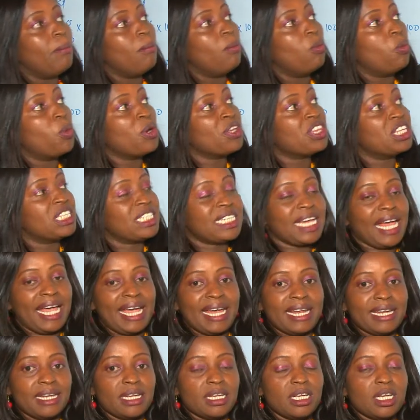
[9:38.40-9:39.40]
with
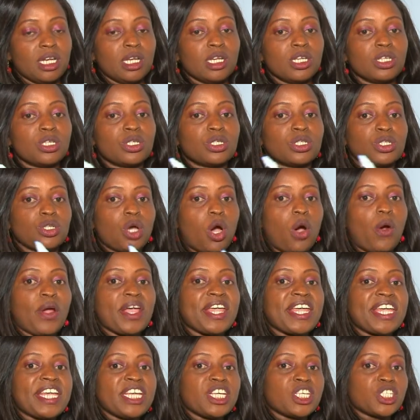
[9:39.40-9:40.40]
10.
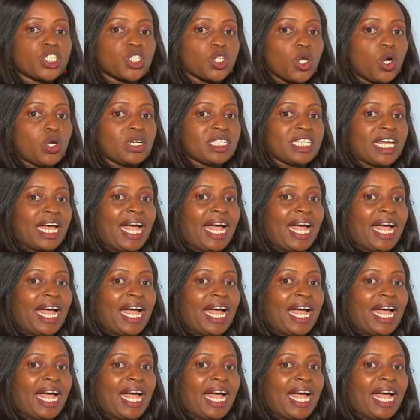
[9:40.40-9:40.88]
So he sold